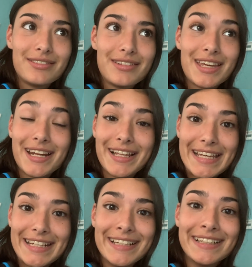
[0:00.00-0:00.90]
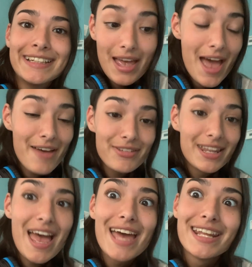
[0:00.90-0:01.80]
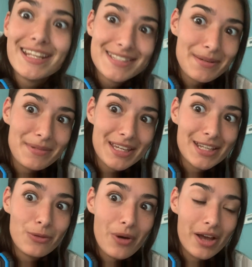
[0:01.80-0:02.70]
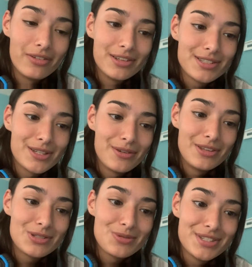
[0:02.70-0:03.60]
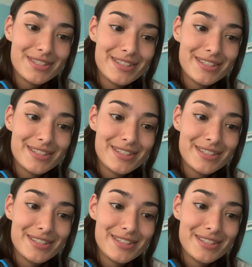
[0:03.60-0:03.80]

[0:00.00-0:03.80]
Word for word: in Atlanta. I haven't edited something in a while, so this was